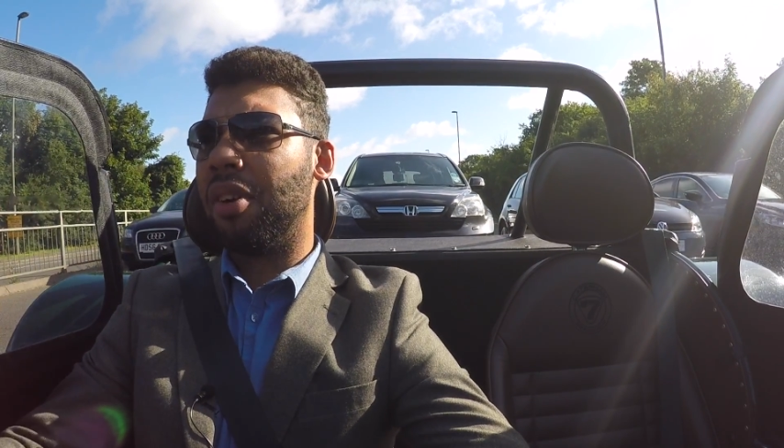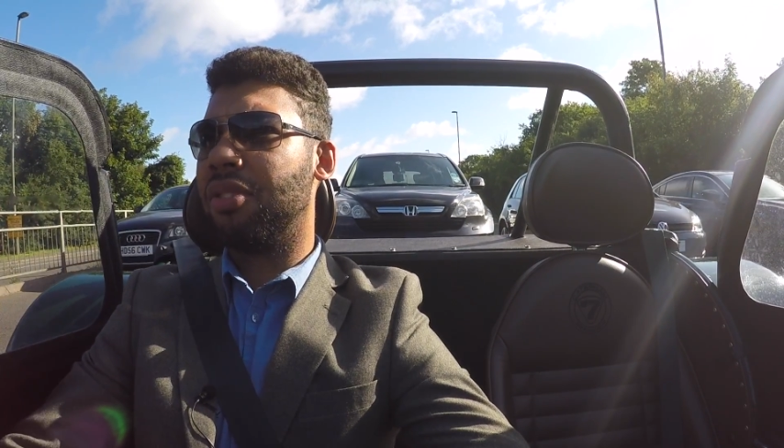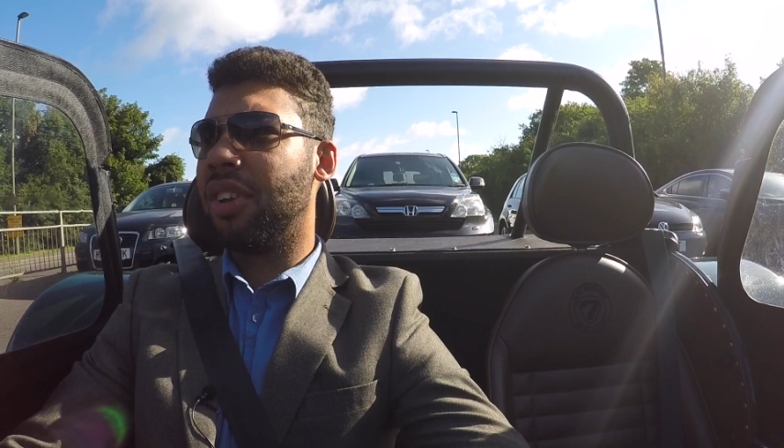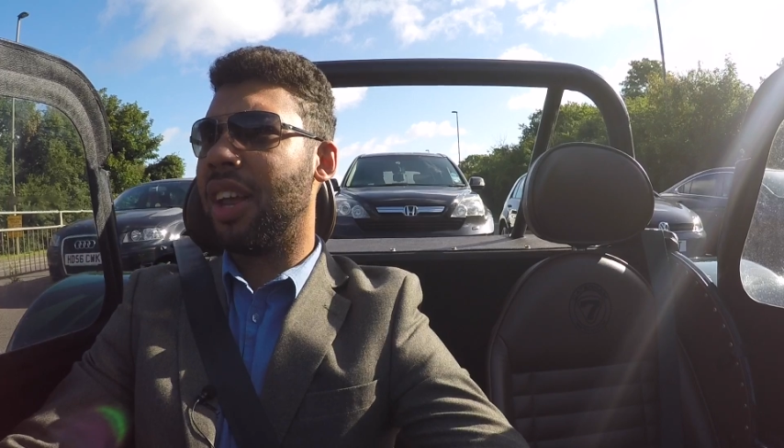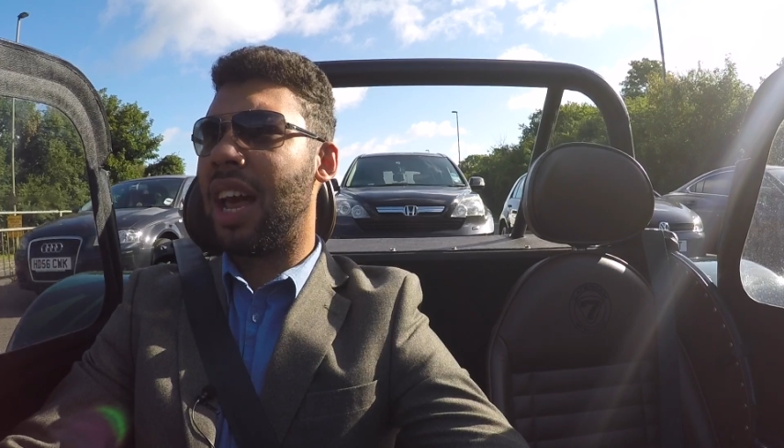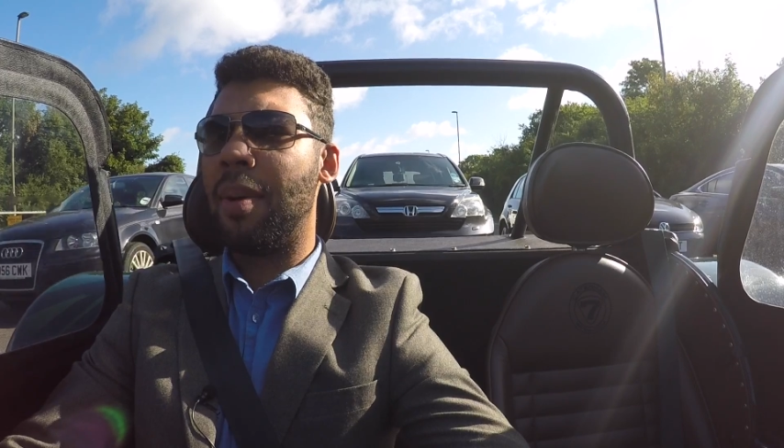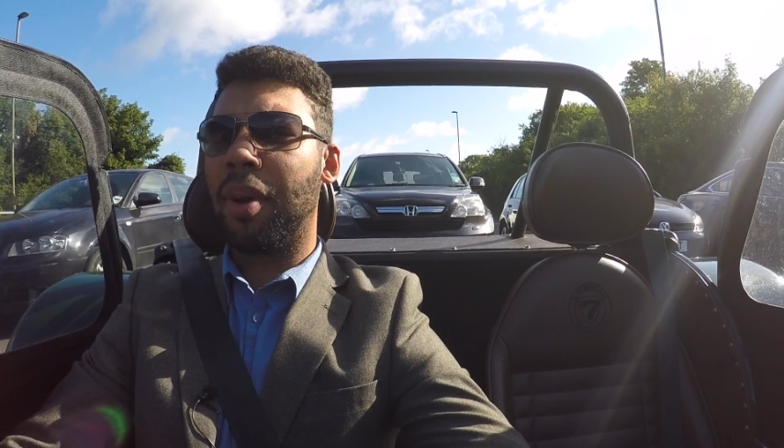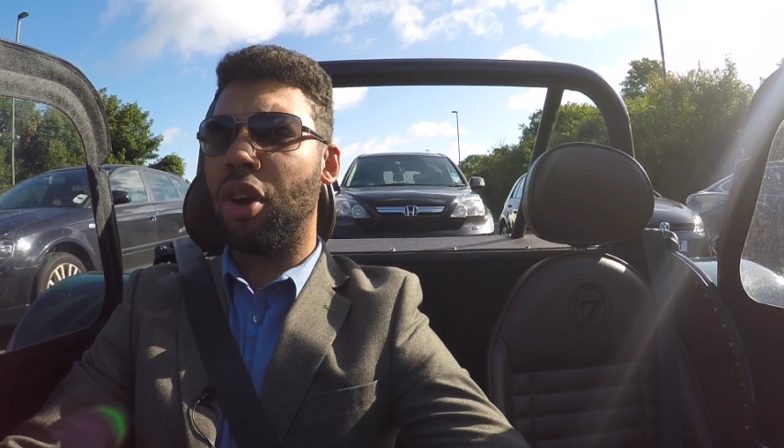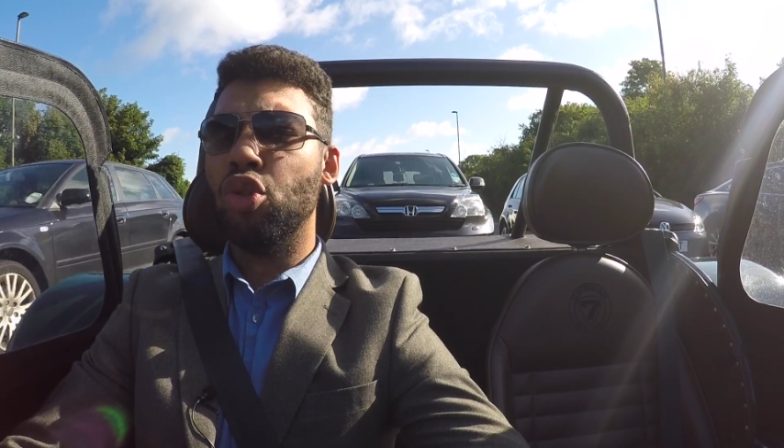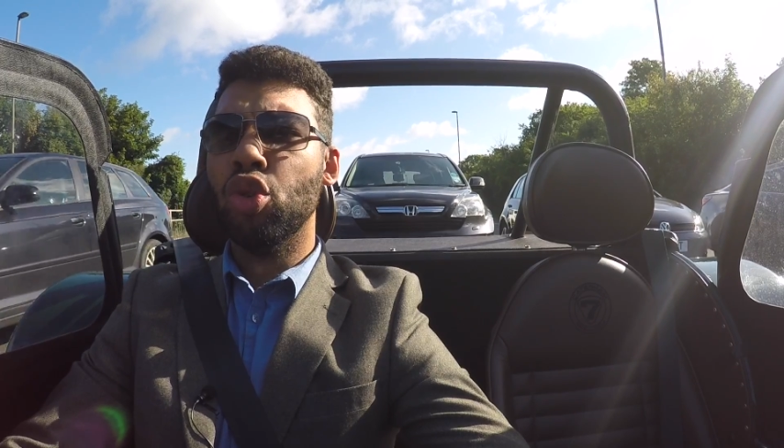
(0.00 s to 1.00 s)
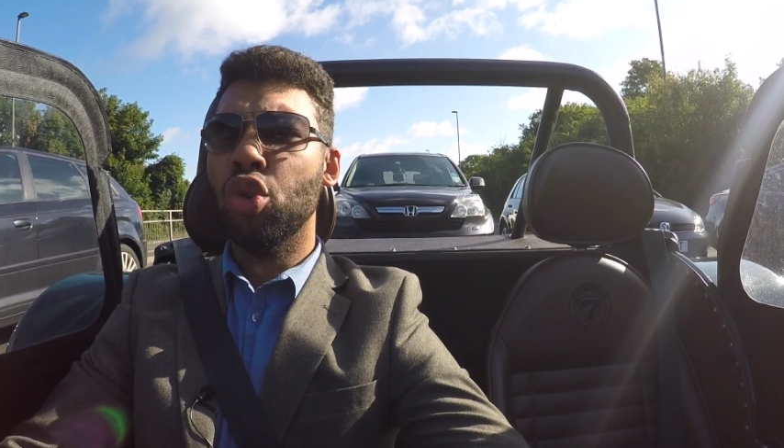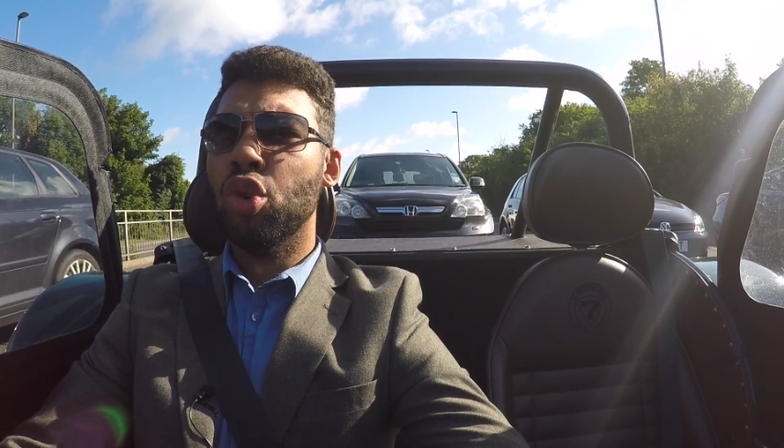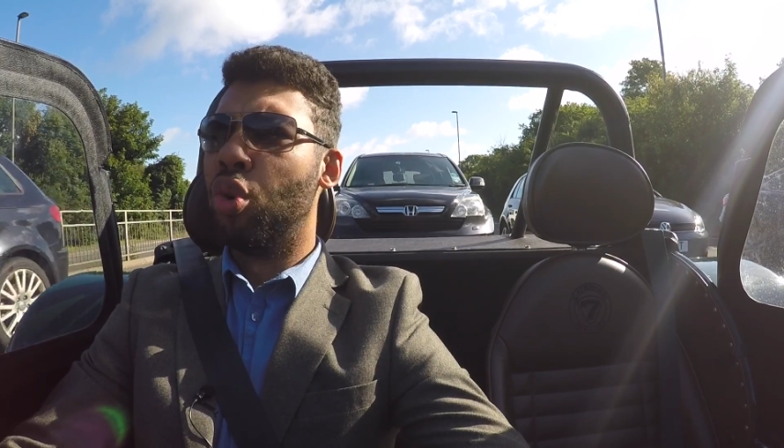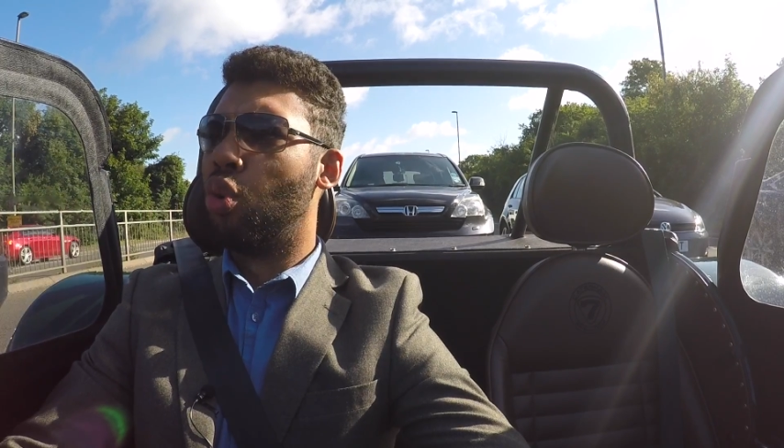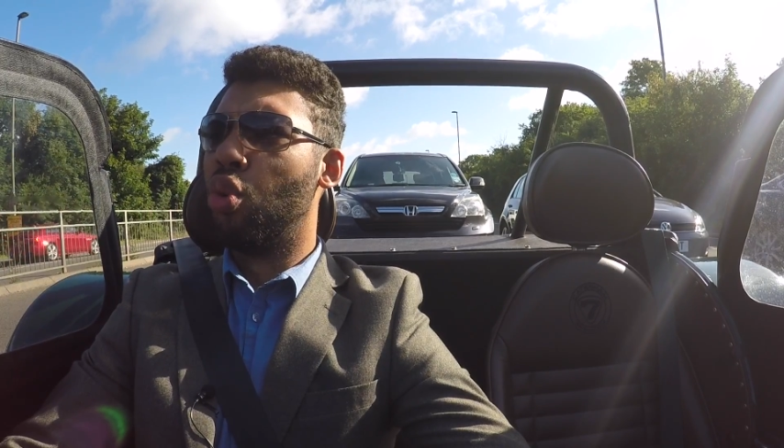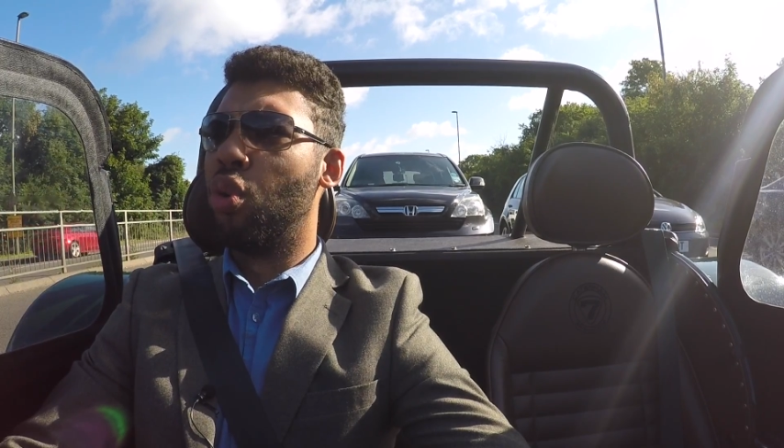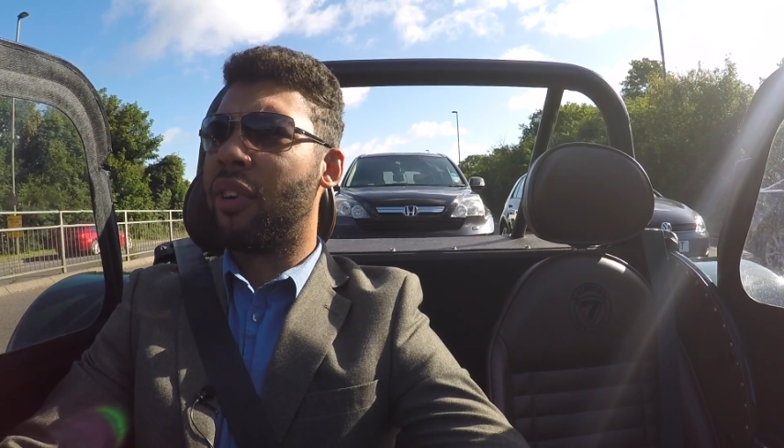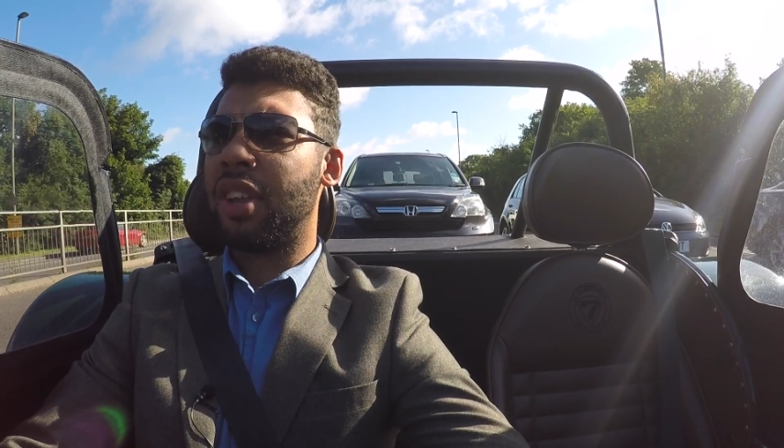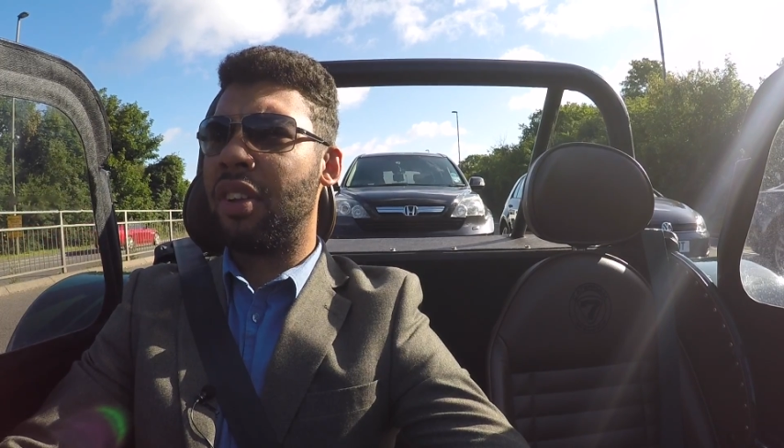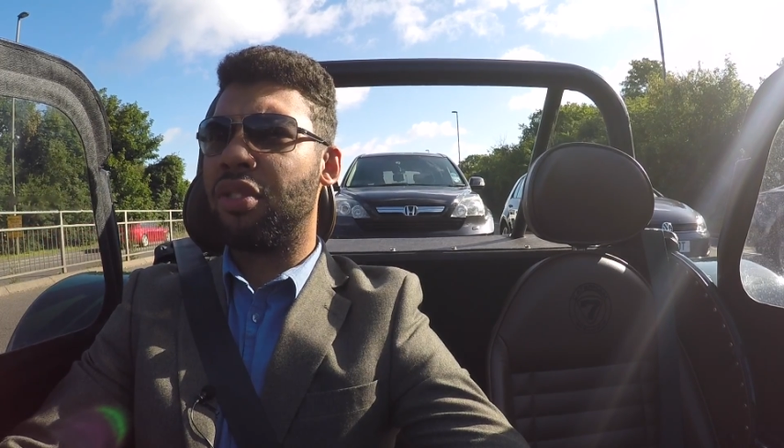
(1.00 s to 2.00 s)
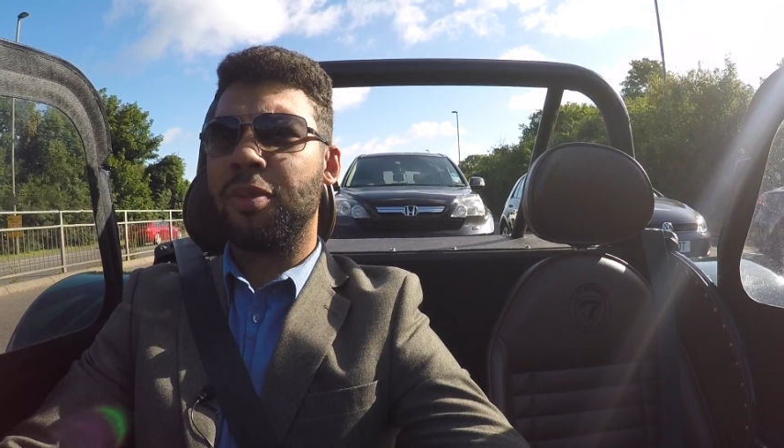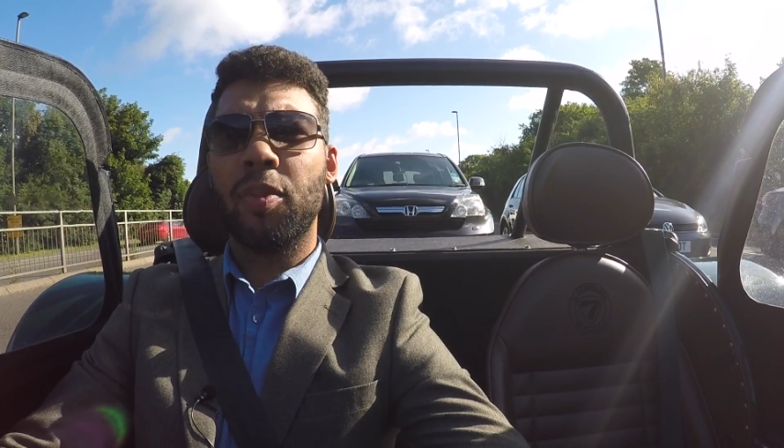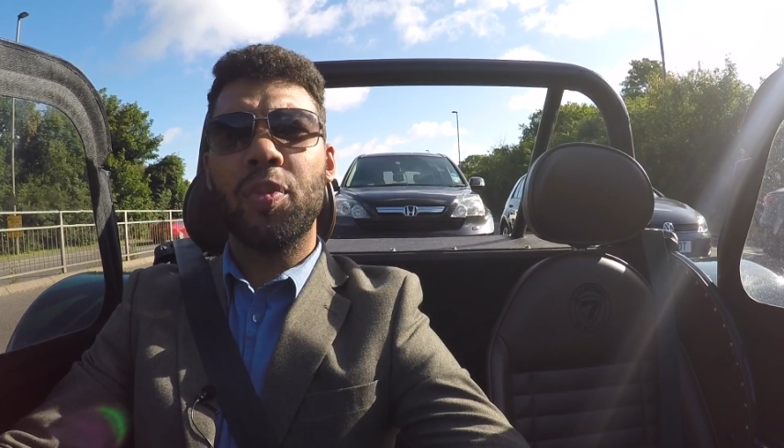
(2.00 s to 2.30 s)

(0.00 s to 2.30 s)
Or you see a Lambo, go, ooh, that sounds nice.